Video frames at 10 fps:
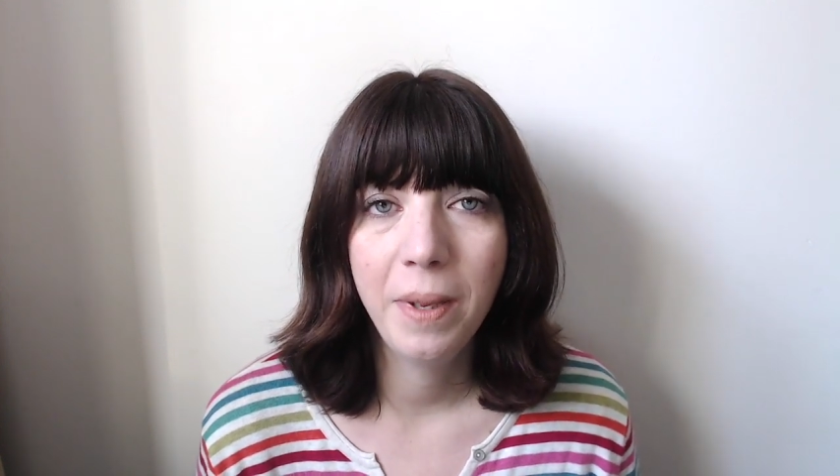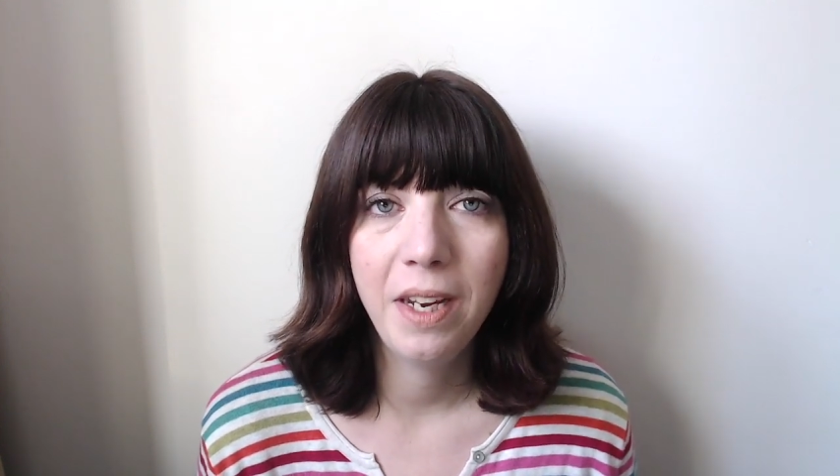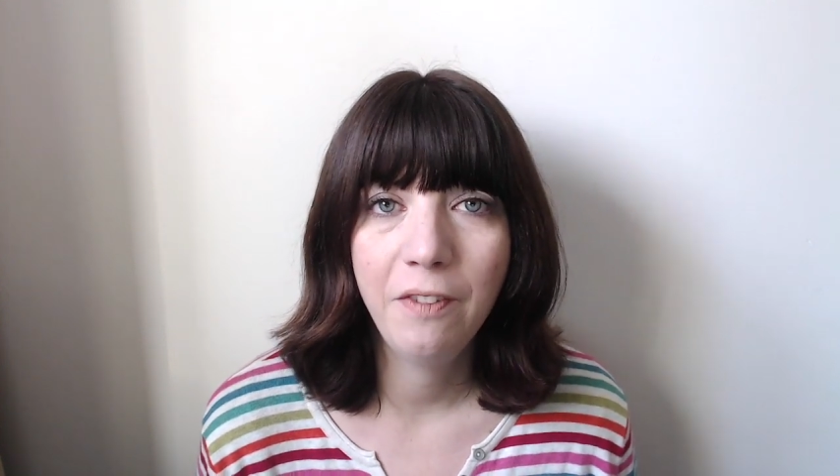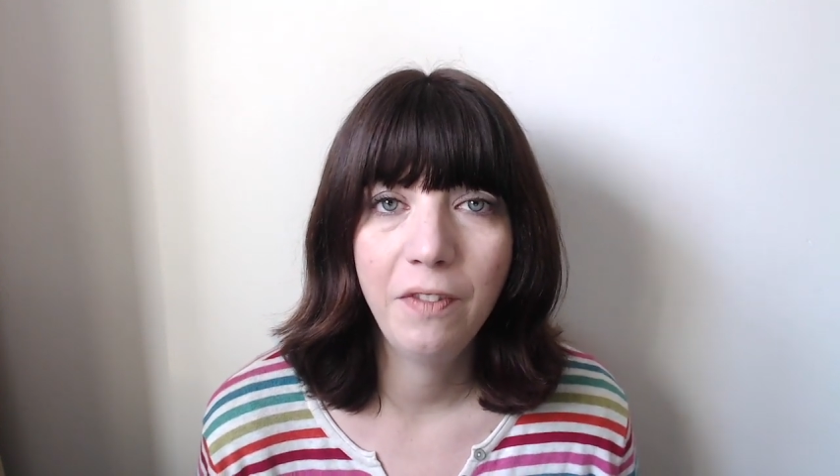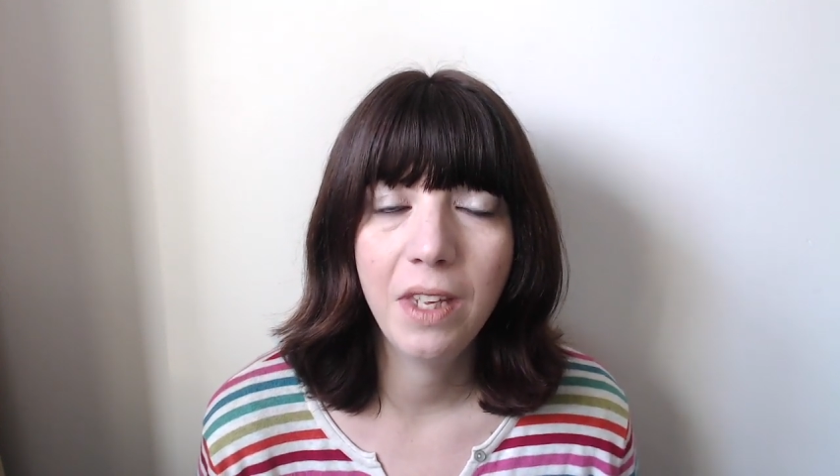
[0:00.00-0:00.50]
but
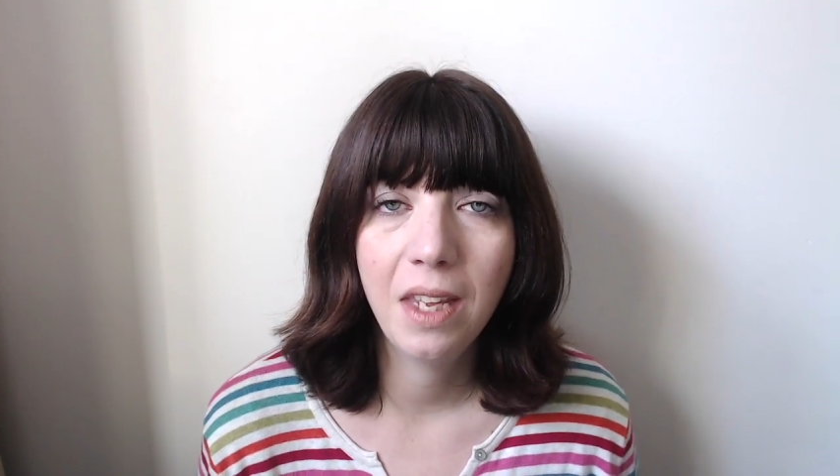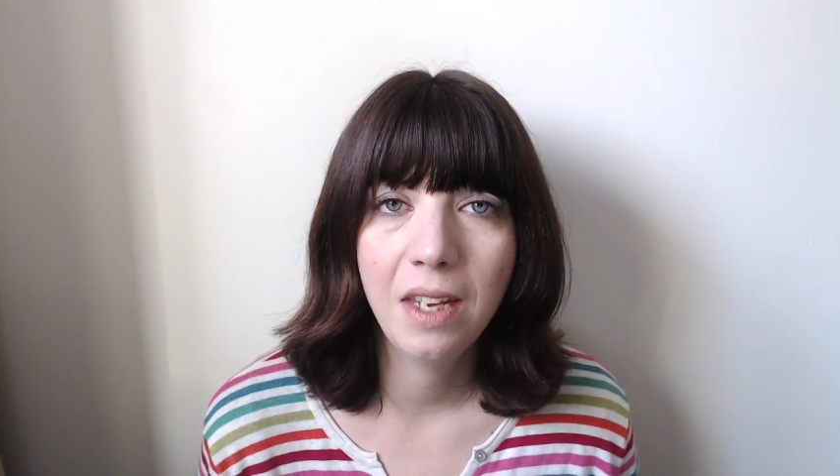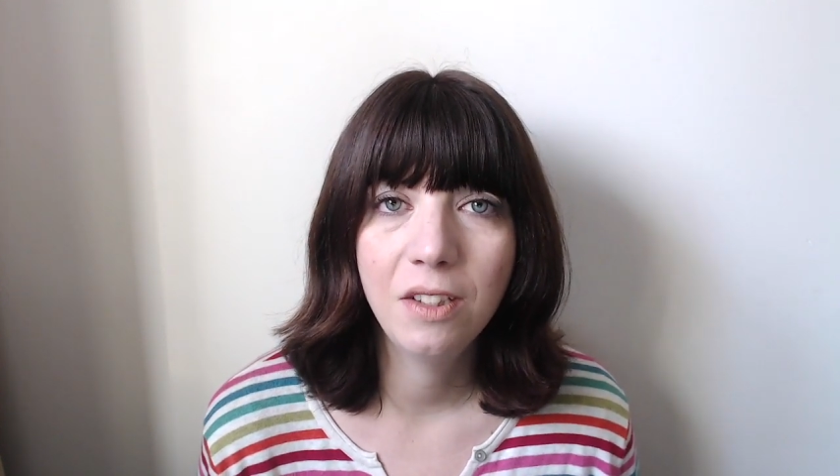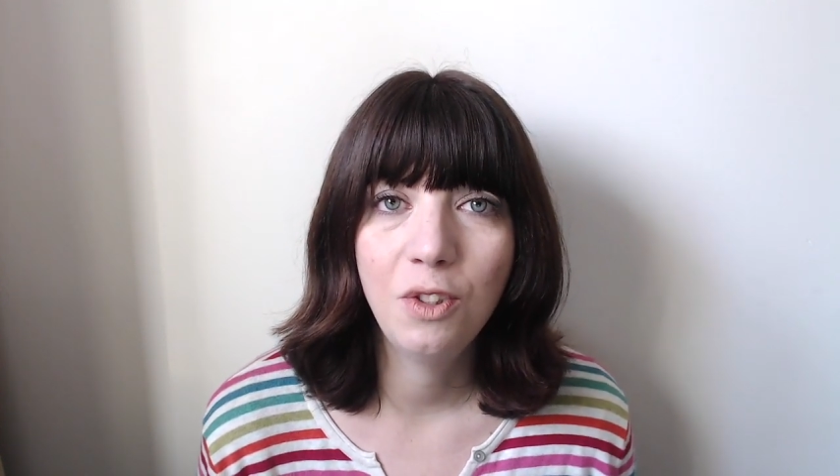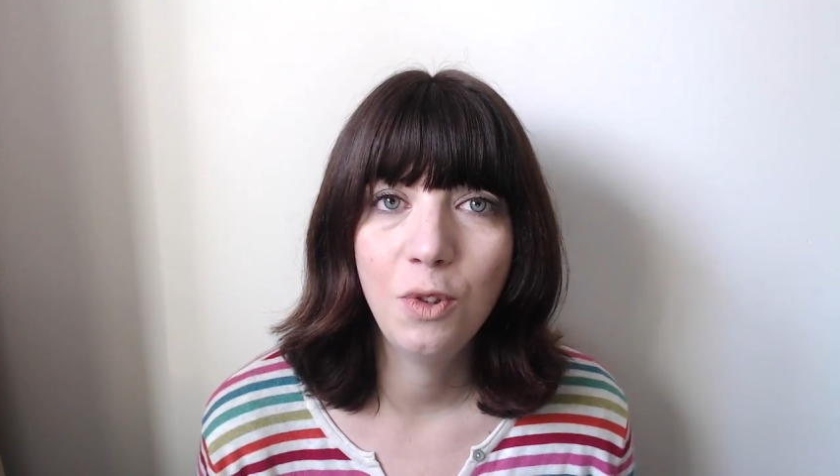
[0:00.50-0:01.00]
if the
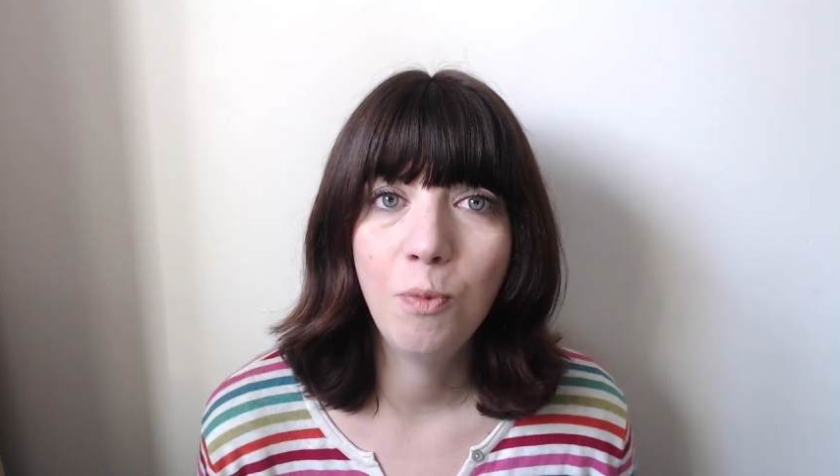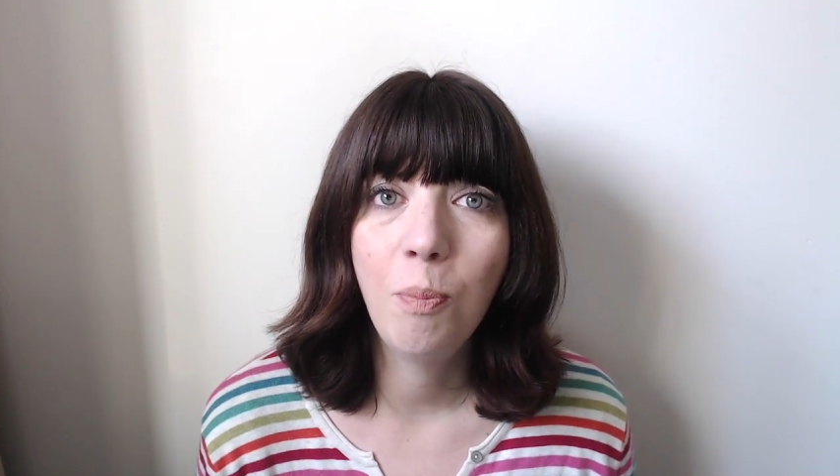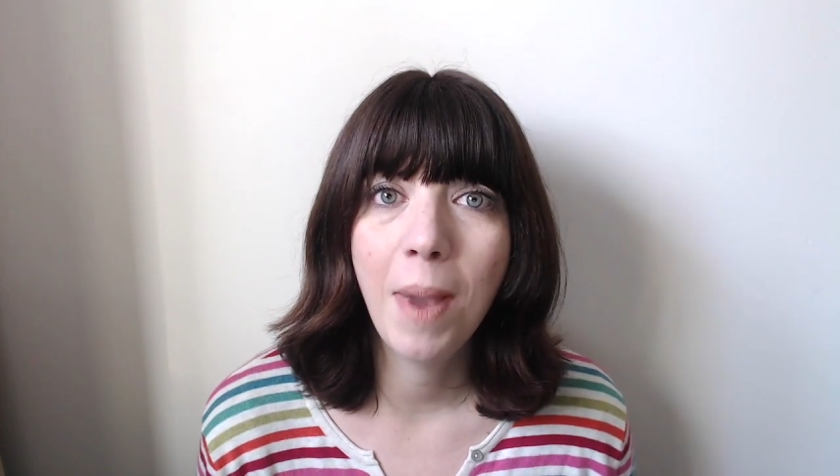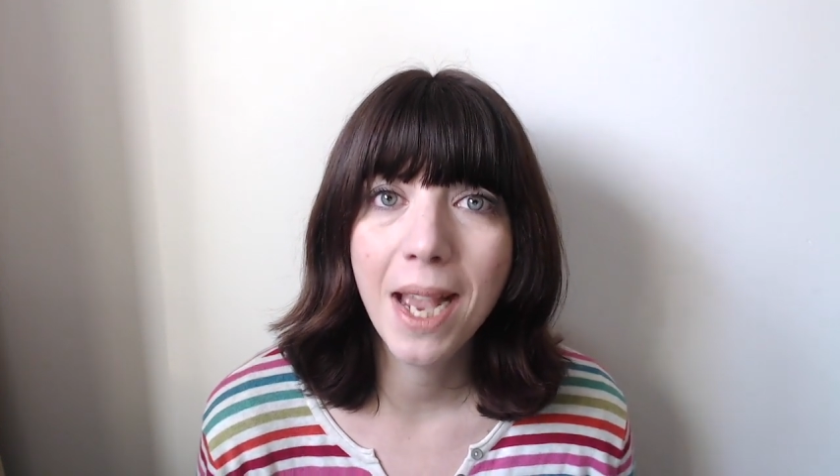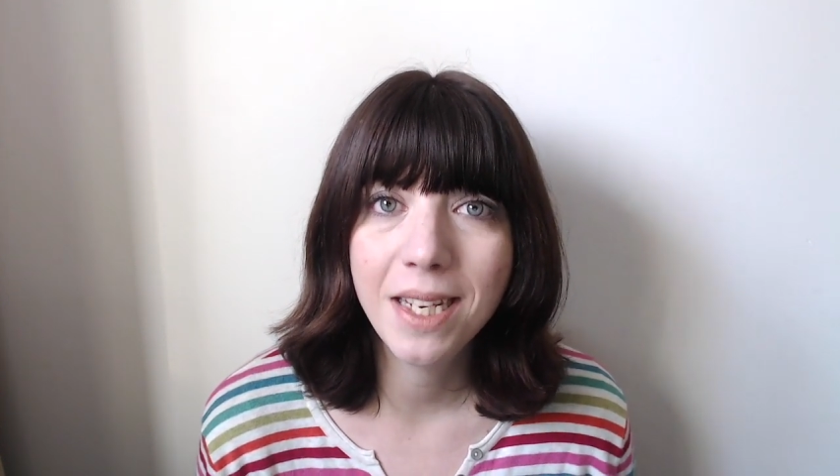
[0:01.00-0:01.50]
kids do
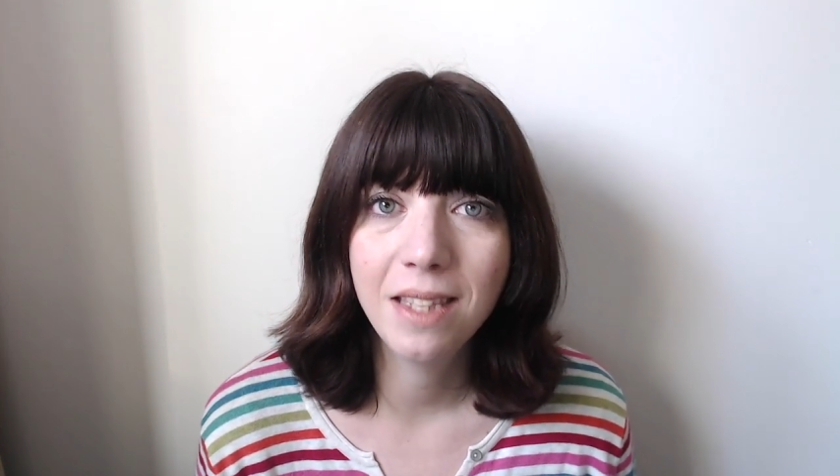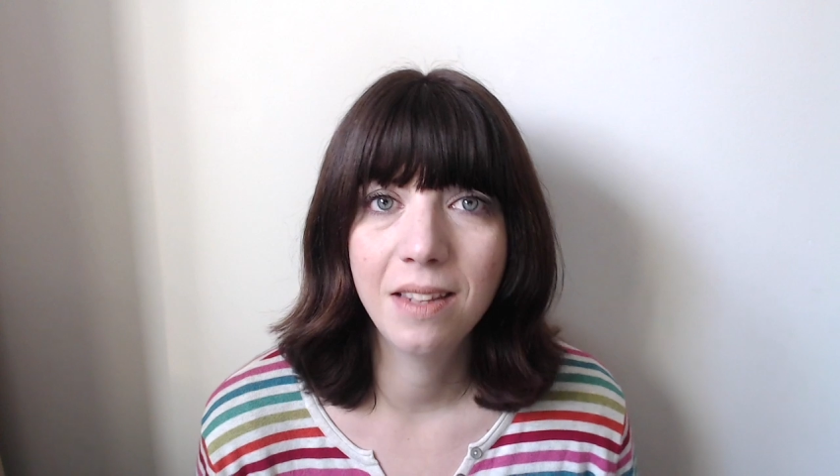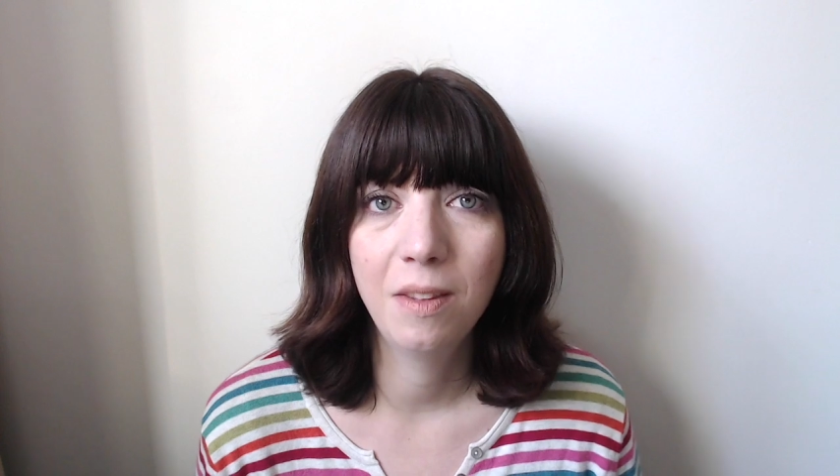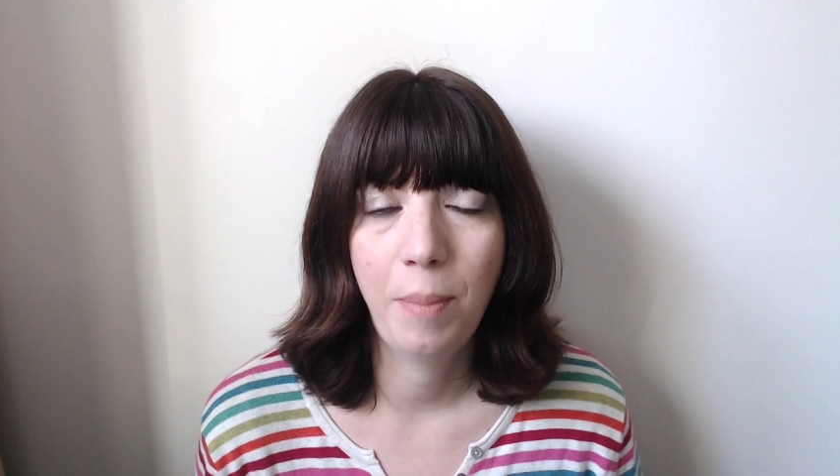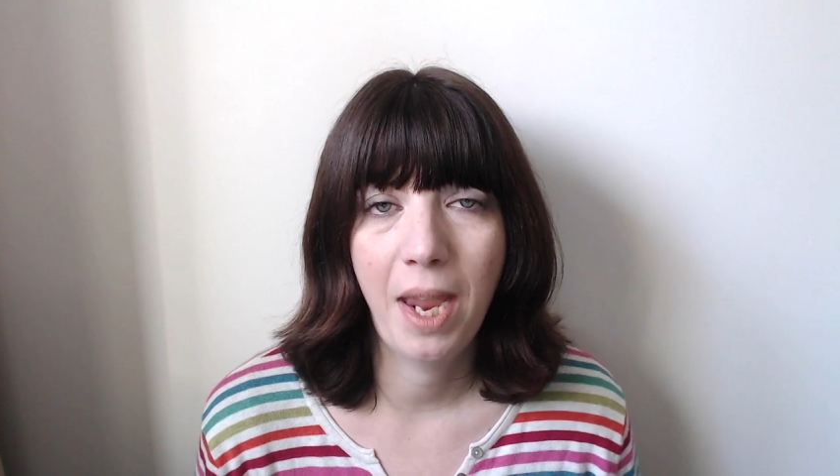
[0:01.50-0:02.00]
better
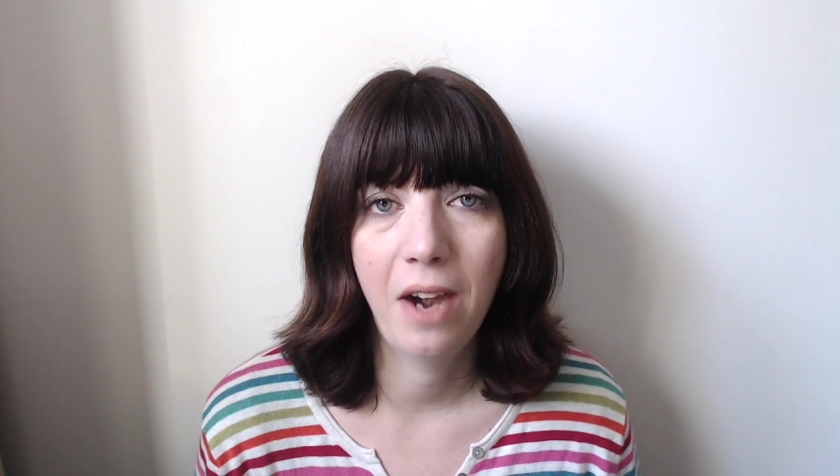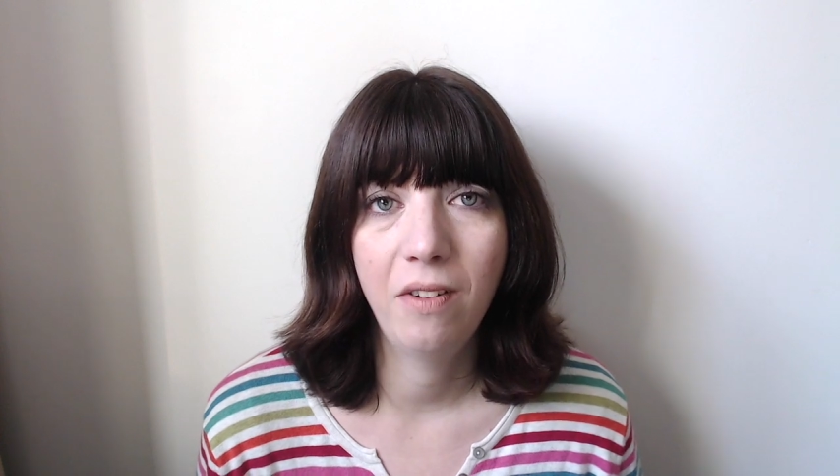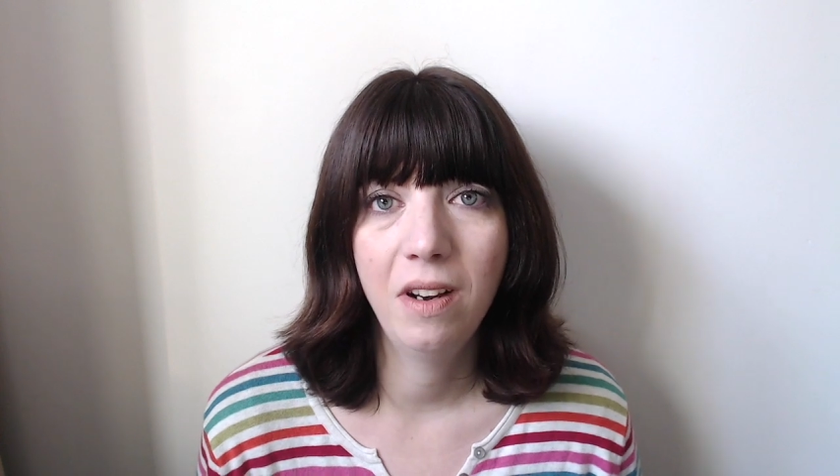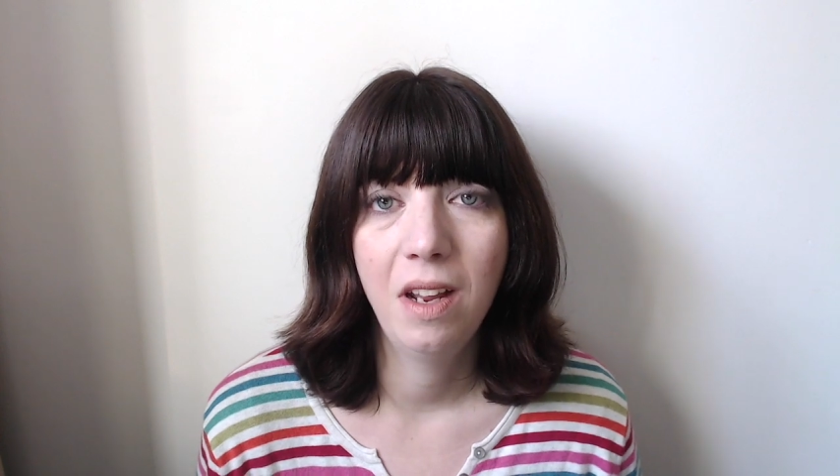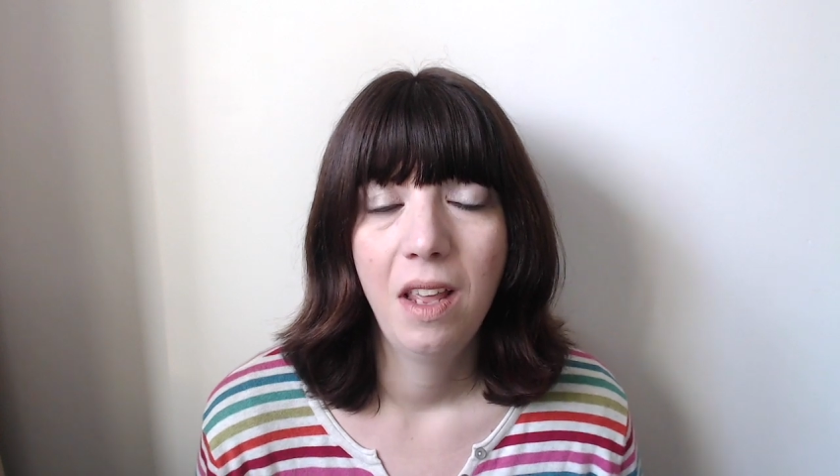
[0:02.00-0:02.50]
than the
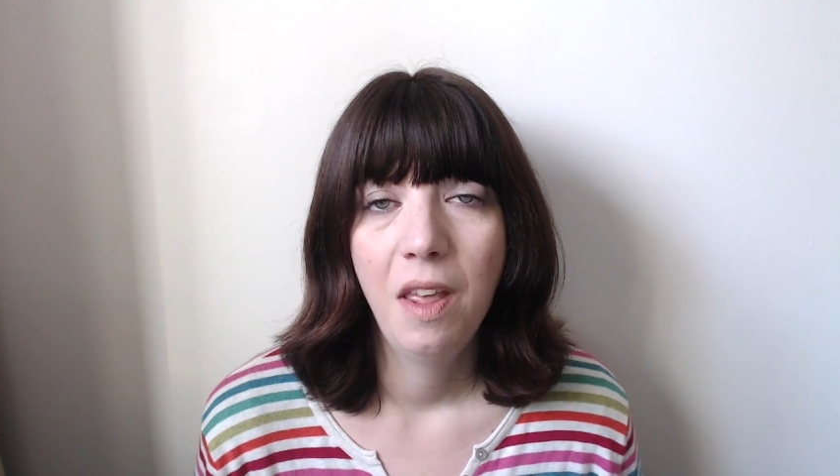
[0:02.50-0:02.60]
parent,